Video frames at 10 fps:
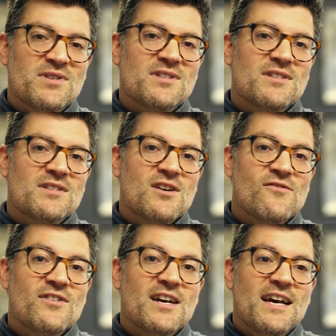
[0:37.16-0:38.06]
business itself,
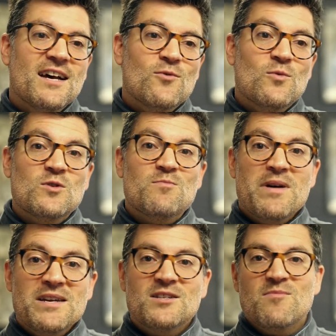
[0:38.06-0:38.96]
was
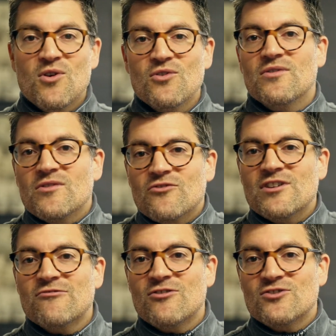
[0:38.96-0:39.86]
based upon
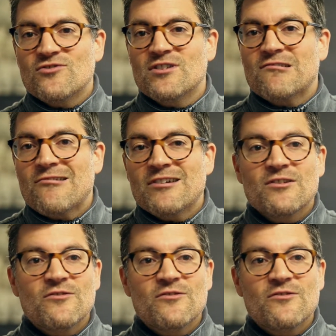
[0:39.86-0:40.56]
green grocery, the growing